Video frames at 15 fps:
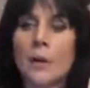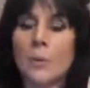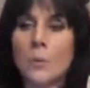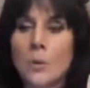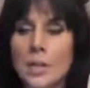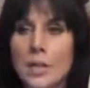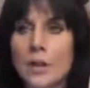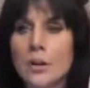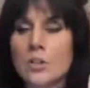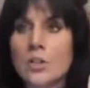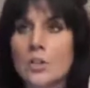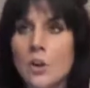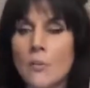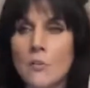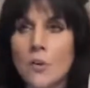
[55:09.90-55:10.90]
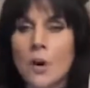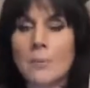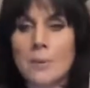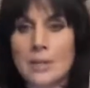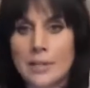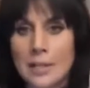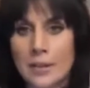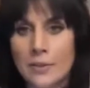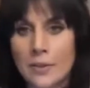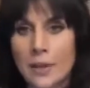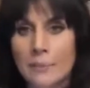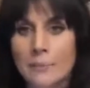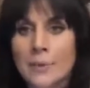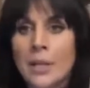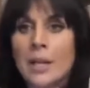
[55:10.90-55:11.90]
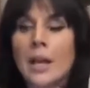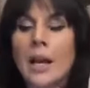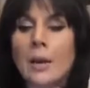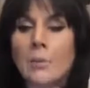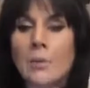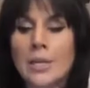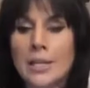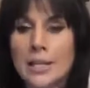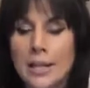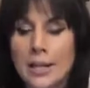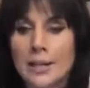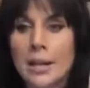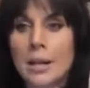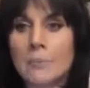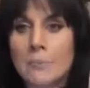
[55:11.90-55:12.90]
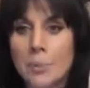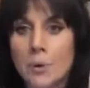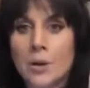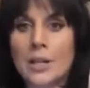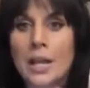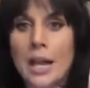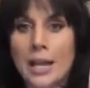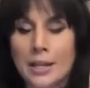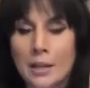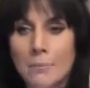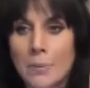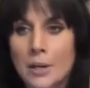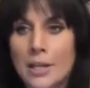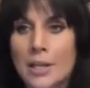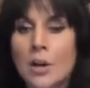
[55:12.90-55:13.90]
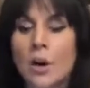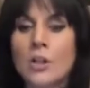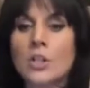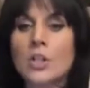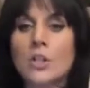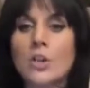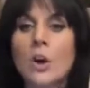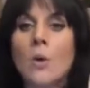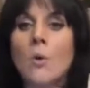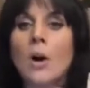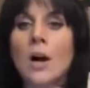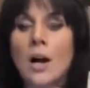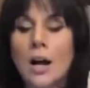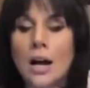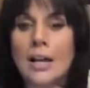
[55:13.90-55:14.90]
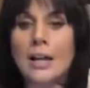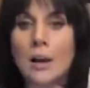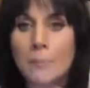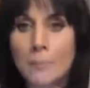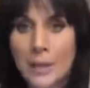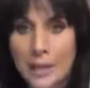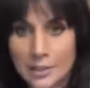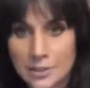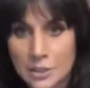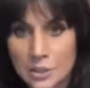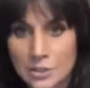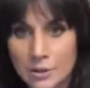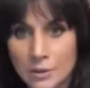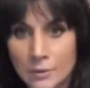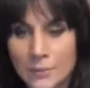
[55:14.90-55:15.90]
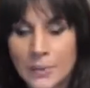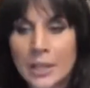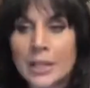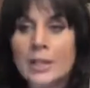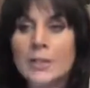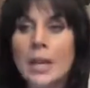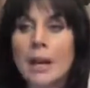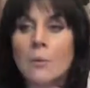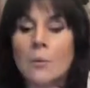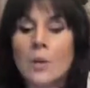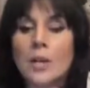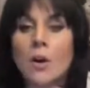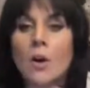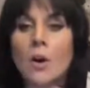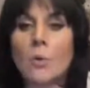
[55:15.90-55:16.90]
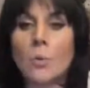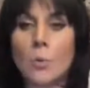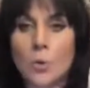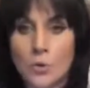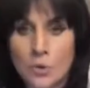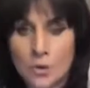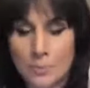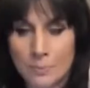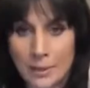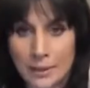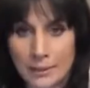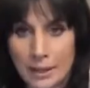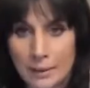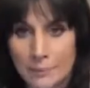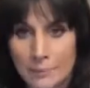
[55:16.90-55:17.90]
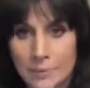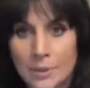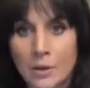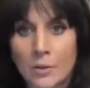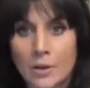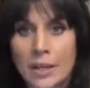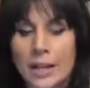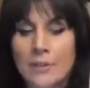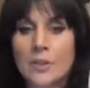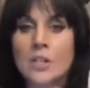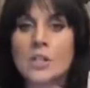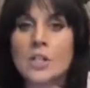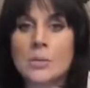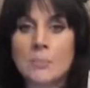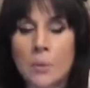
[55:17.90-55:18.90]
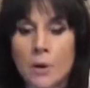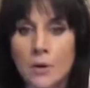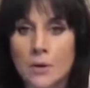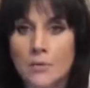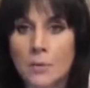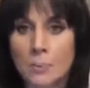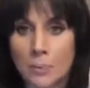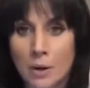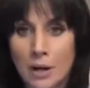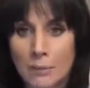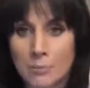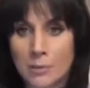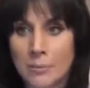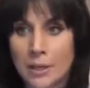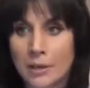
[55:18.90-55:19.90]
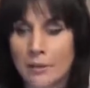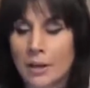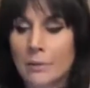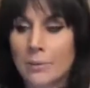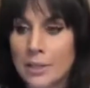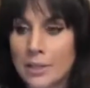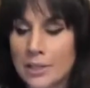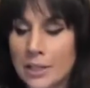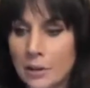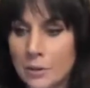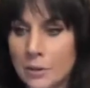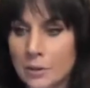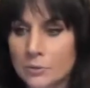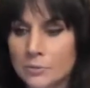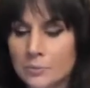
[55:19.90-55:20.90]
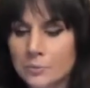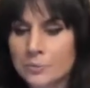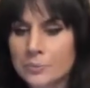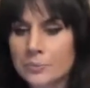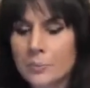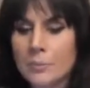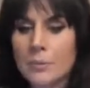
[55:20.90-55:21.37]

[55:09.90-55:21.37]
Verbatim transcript: that we are so far beneath him and we cannot put anybody on so high a pedestal that we are worshiping them. Okay, this is part of the problem here. And I'm going to tell you